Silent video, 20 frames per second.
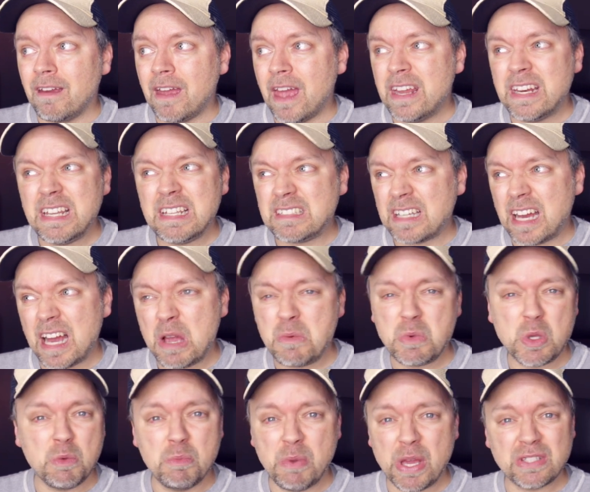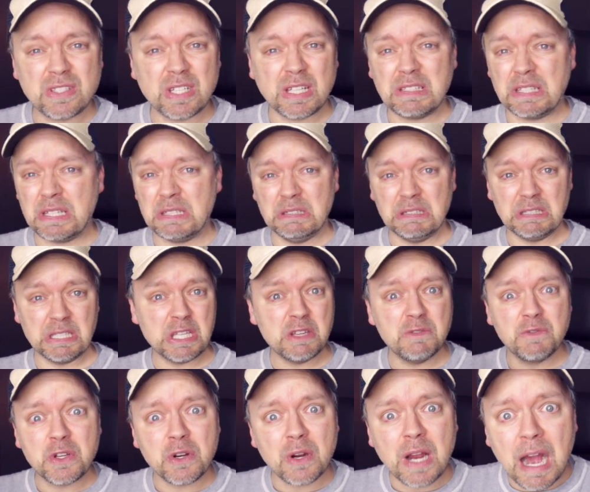anytime you basically
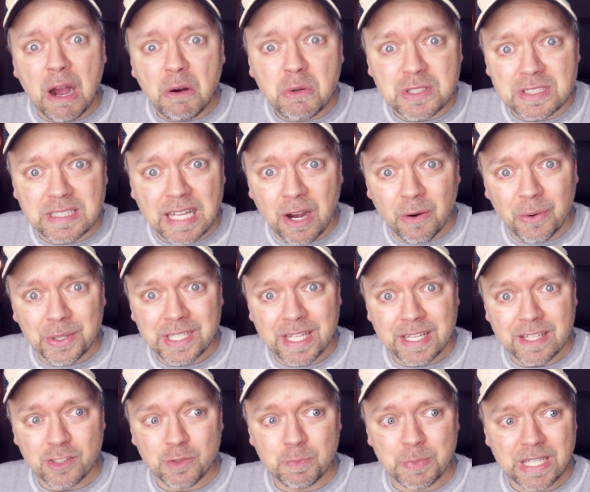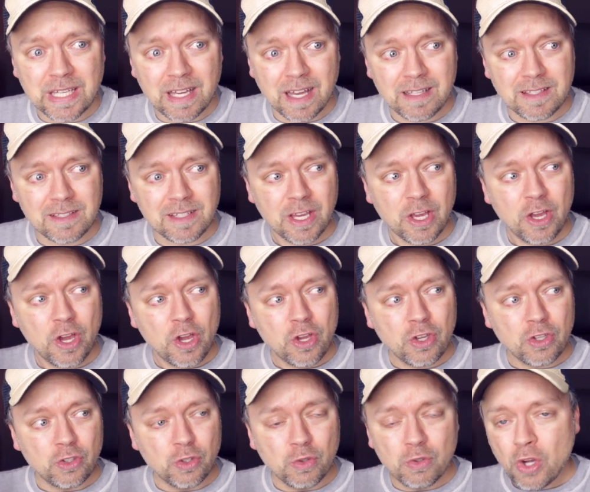leave your house nowadays, because
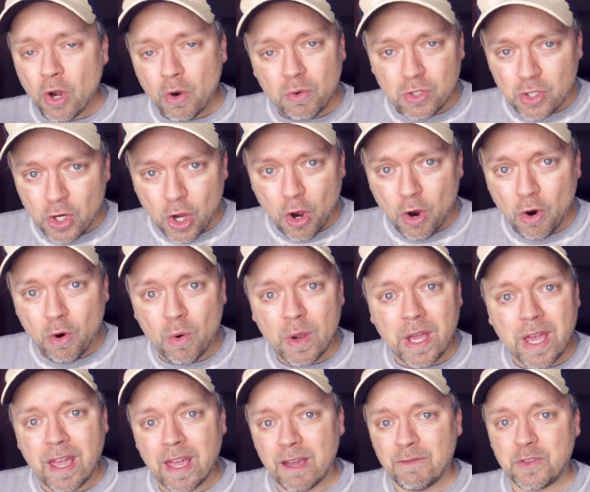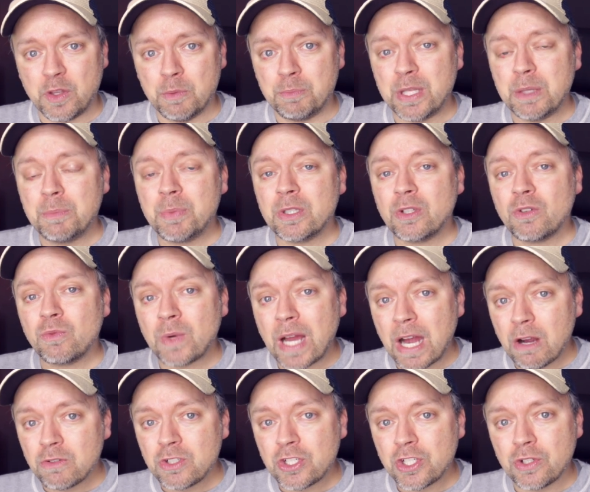you don't know if the people
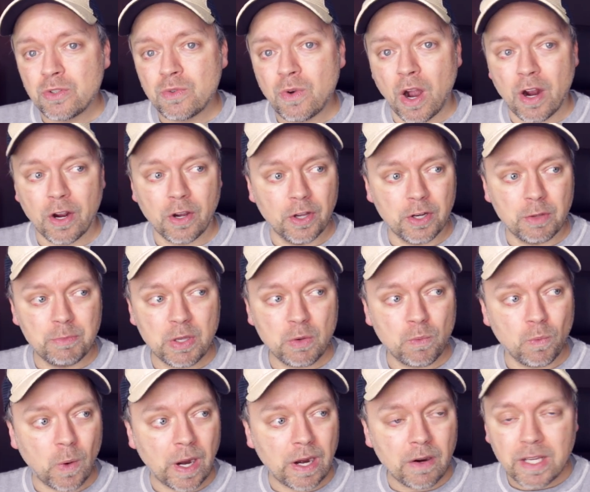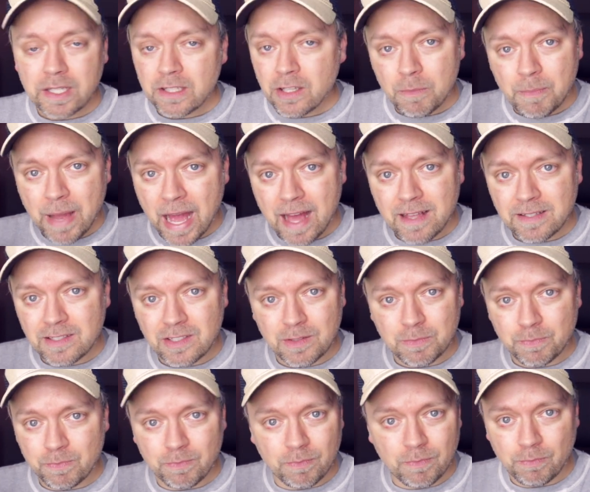around you are gonna be wearing their masks
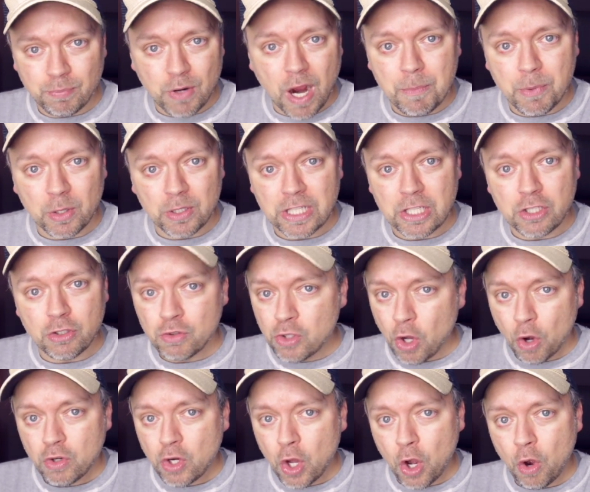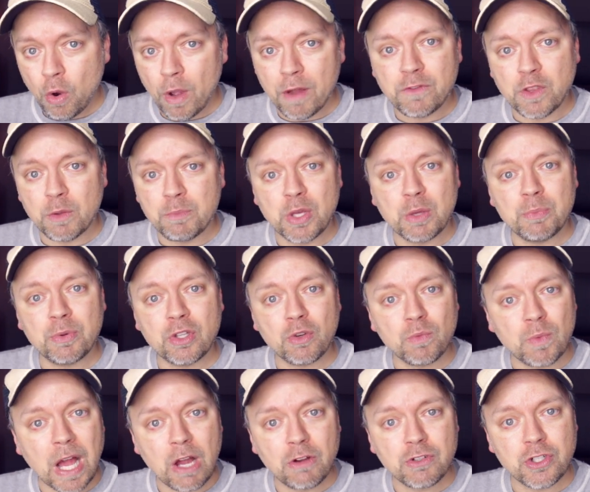properly. You don't know if the people
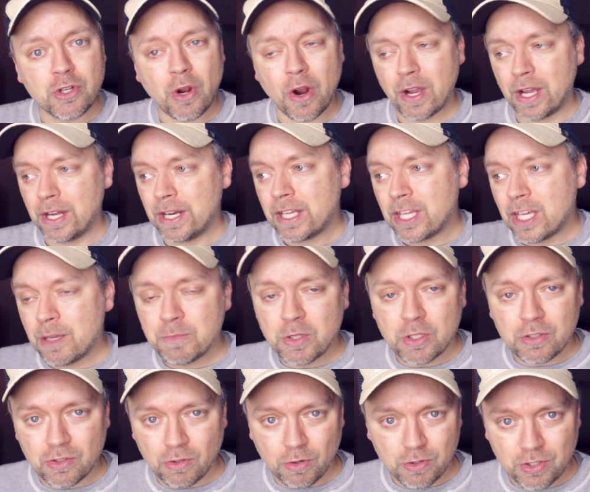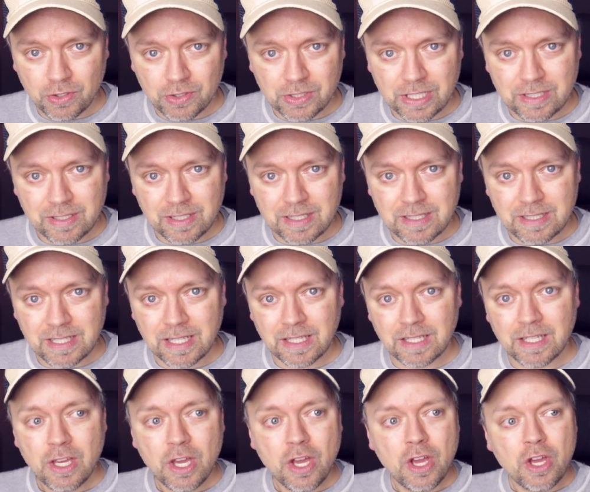around you are gonna keep their social
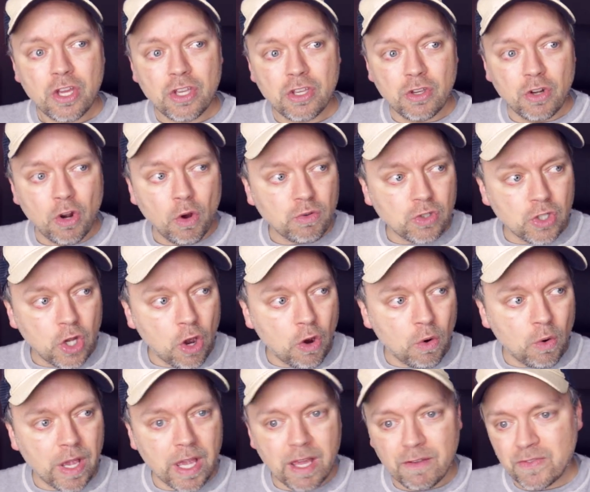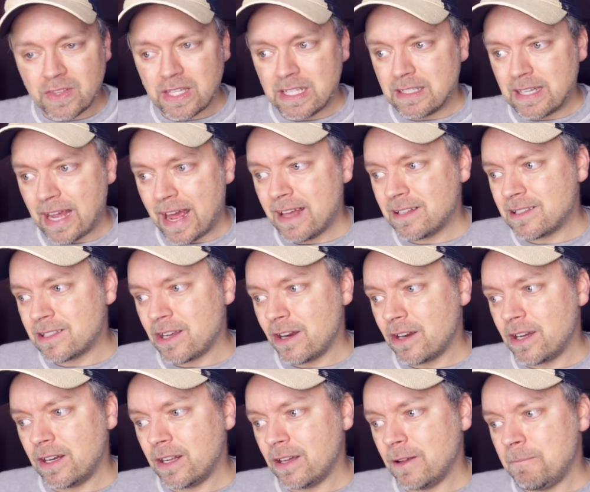distancing. You don't know if the tests are
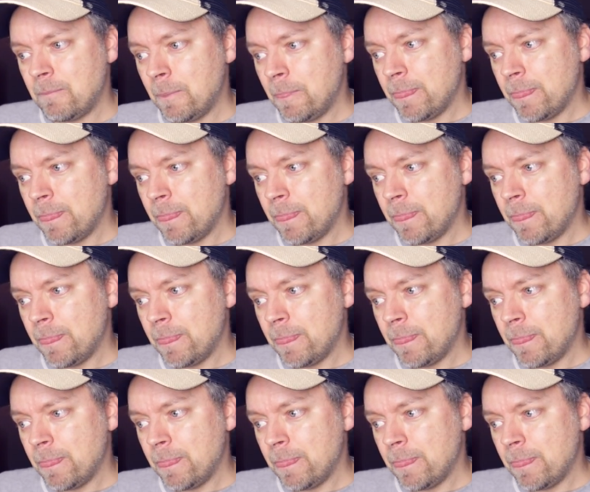gonna